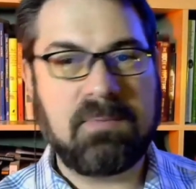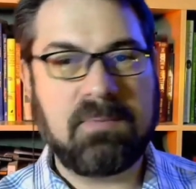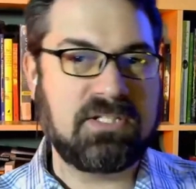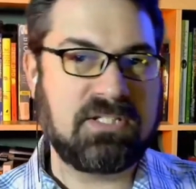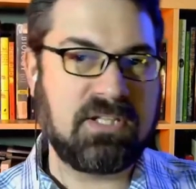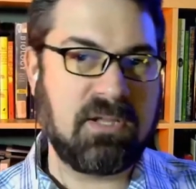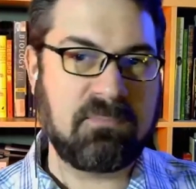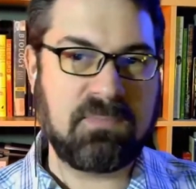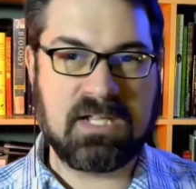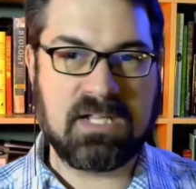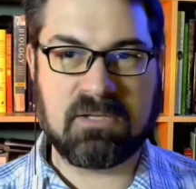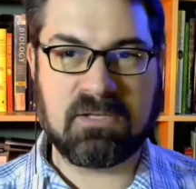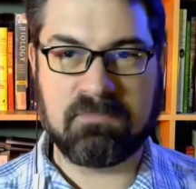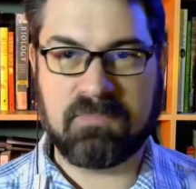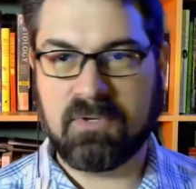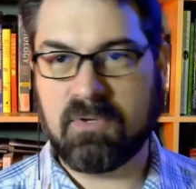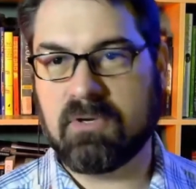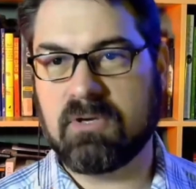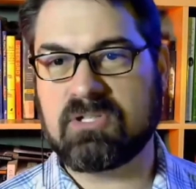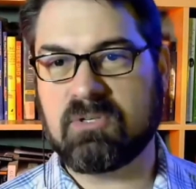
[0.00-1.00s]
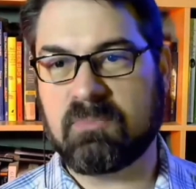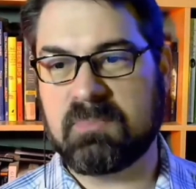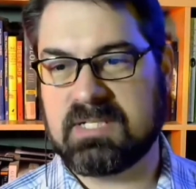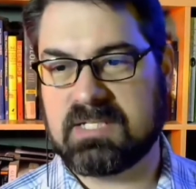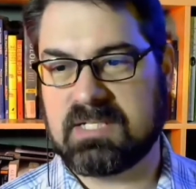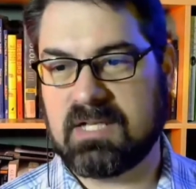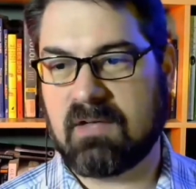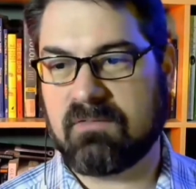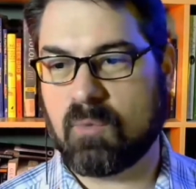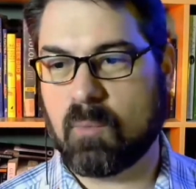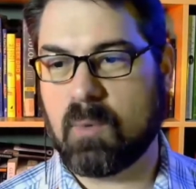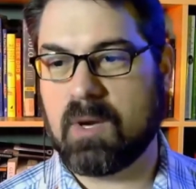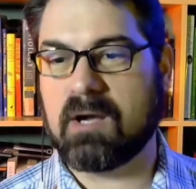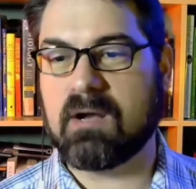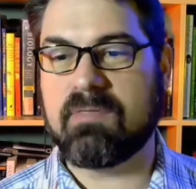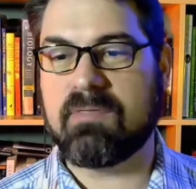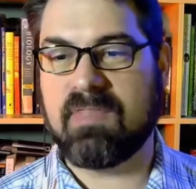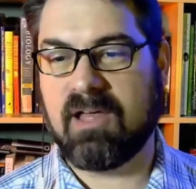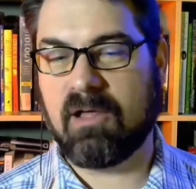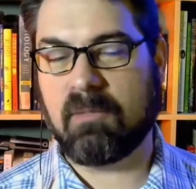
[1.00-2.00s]
someday computers will be self-aware
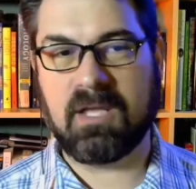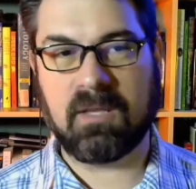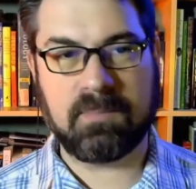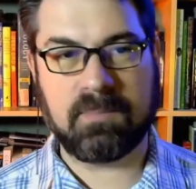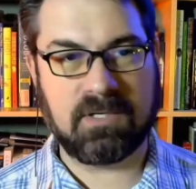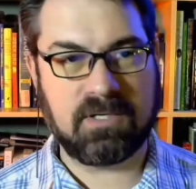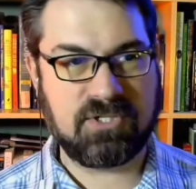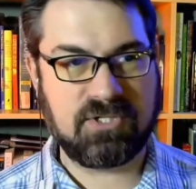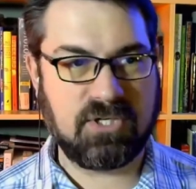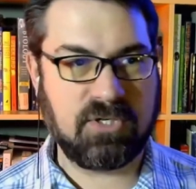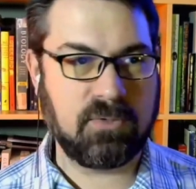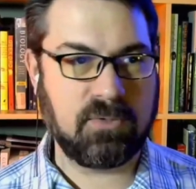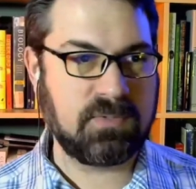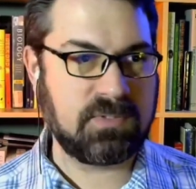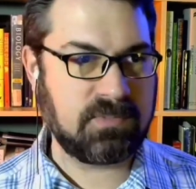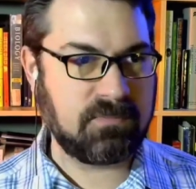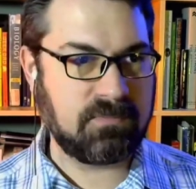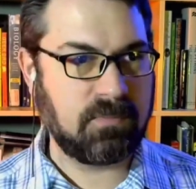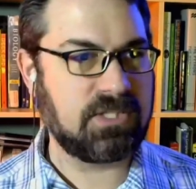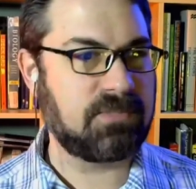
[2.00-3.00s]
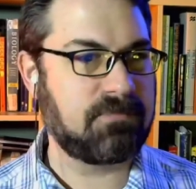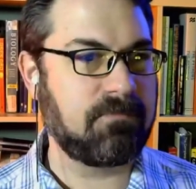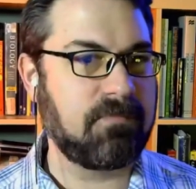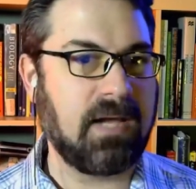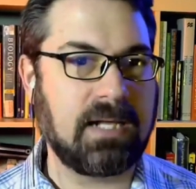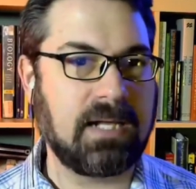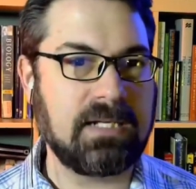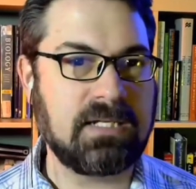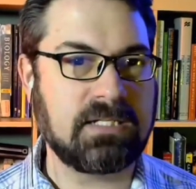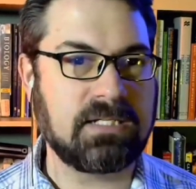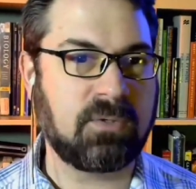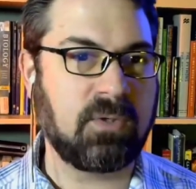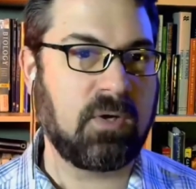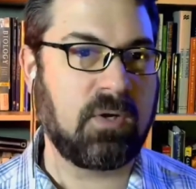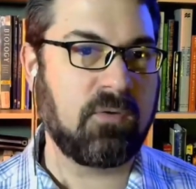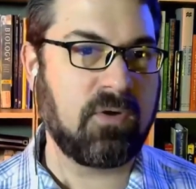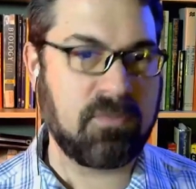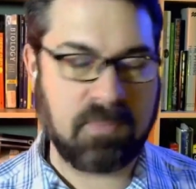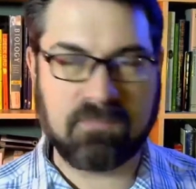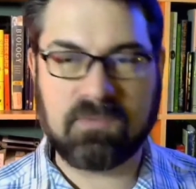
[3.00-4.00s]
and they'll be able to choose, which I disagree
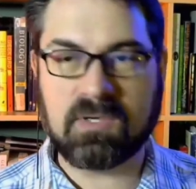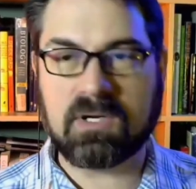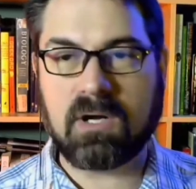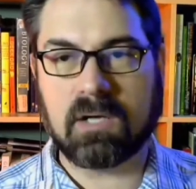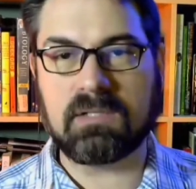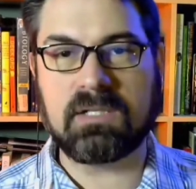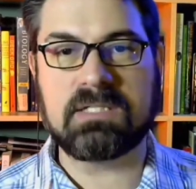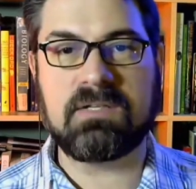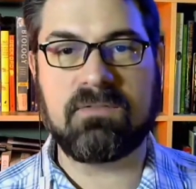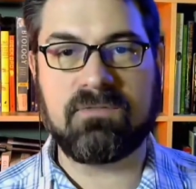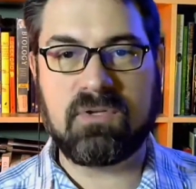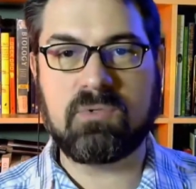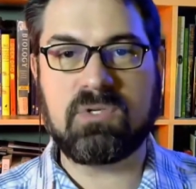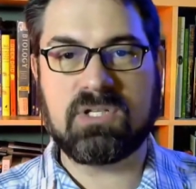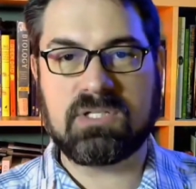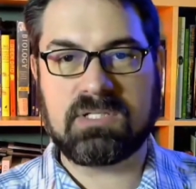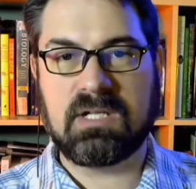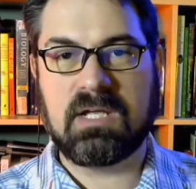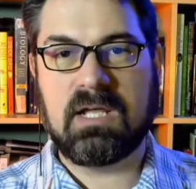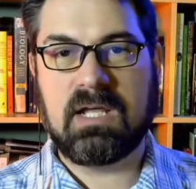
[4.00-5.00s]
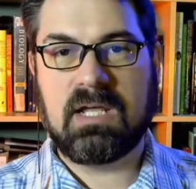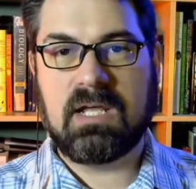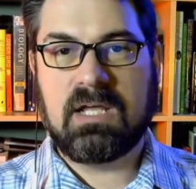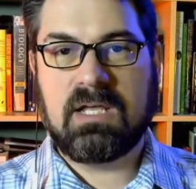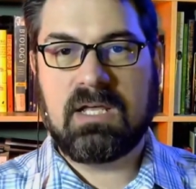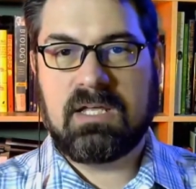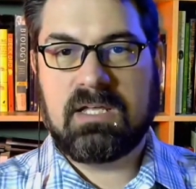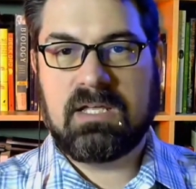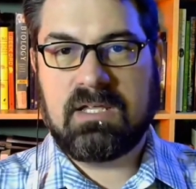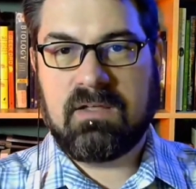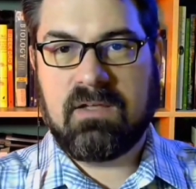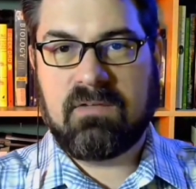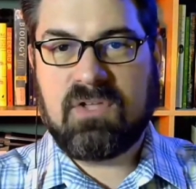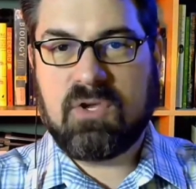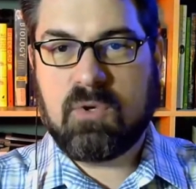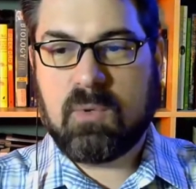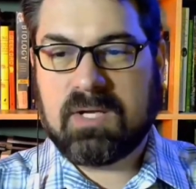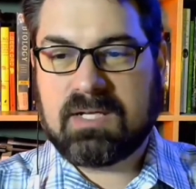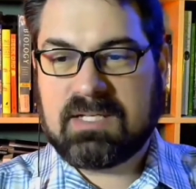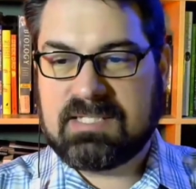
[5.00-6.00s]
with. But regardless, if
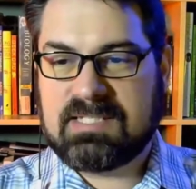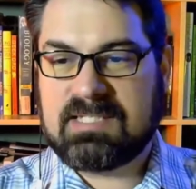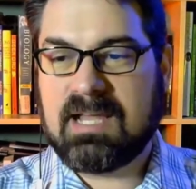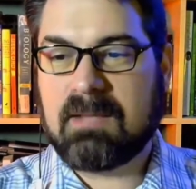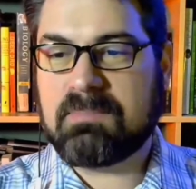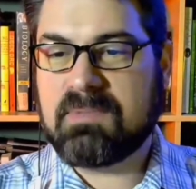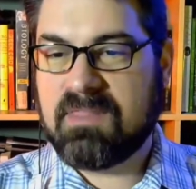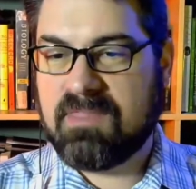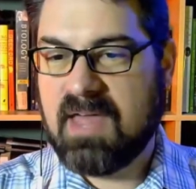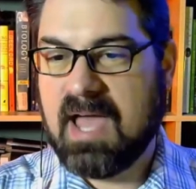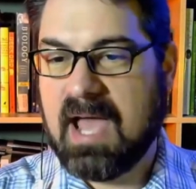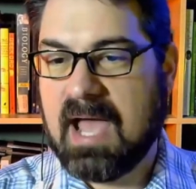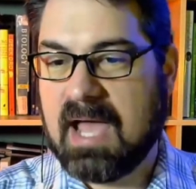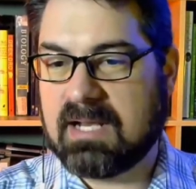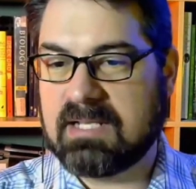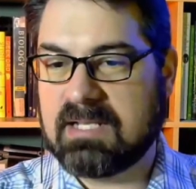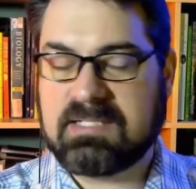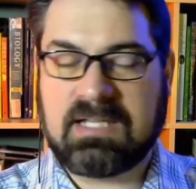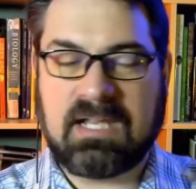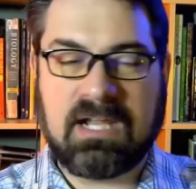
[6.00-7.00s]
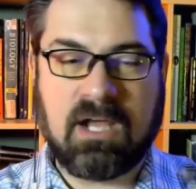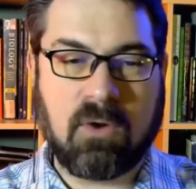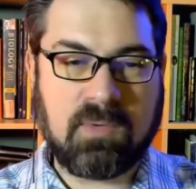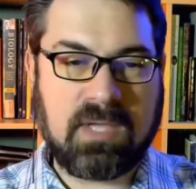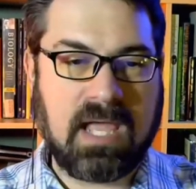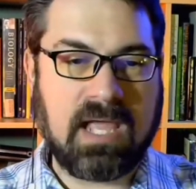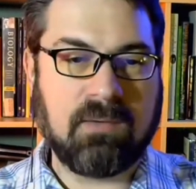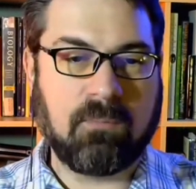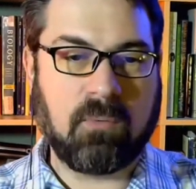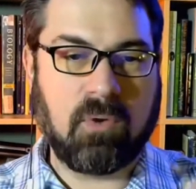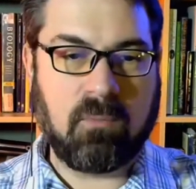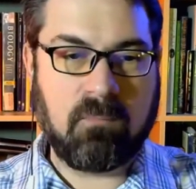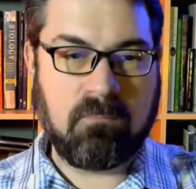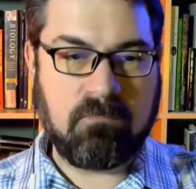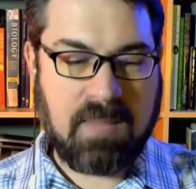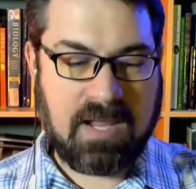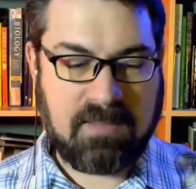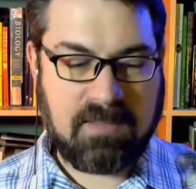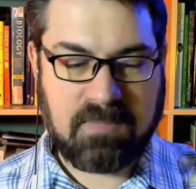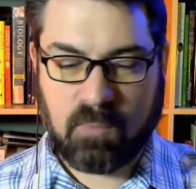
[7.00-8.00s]
you accept that and say, okay, well,
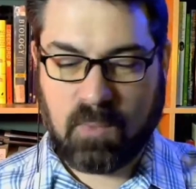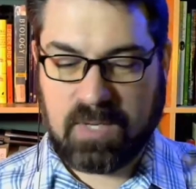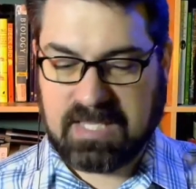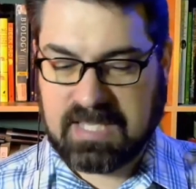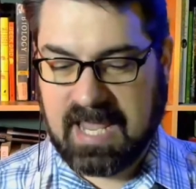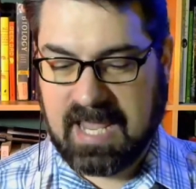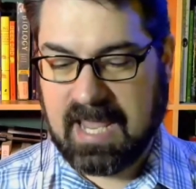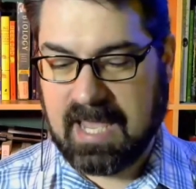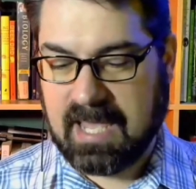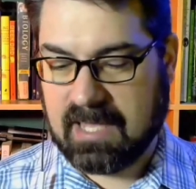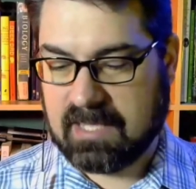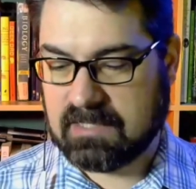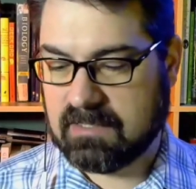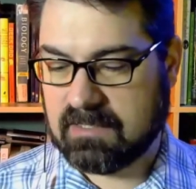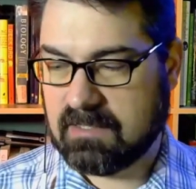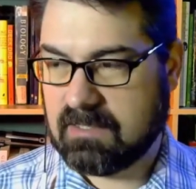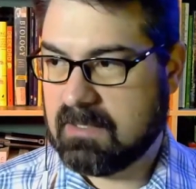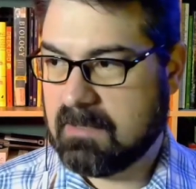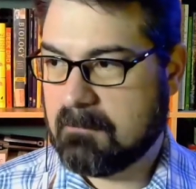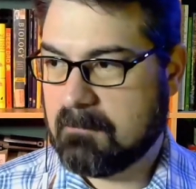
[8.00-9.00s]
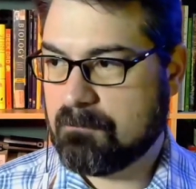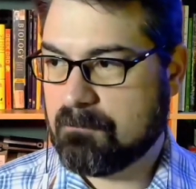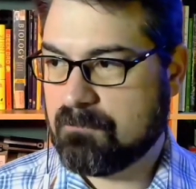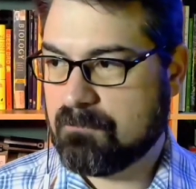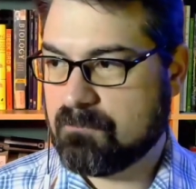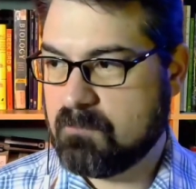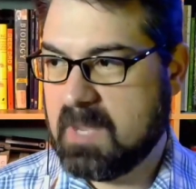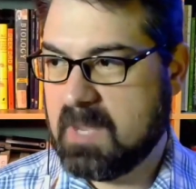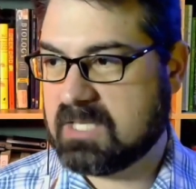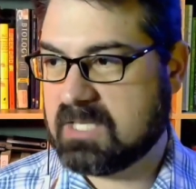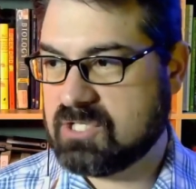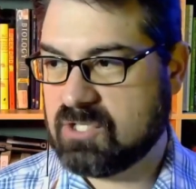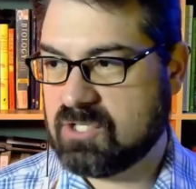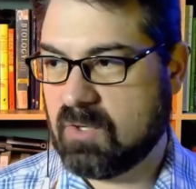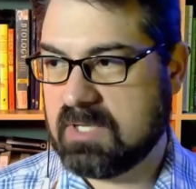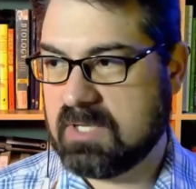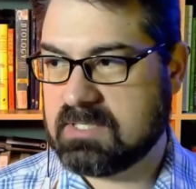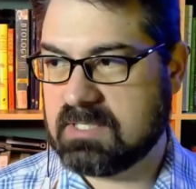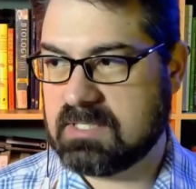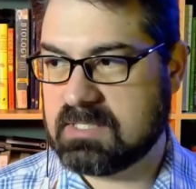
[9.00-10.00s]
maybe we can make
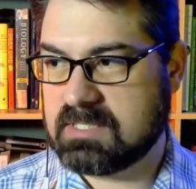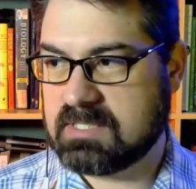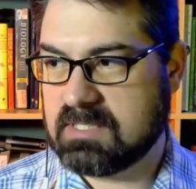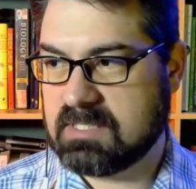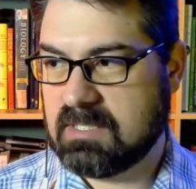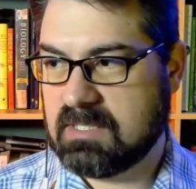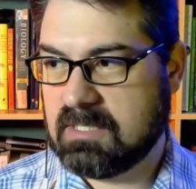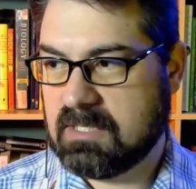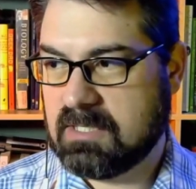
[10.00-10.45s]
choices,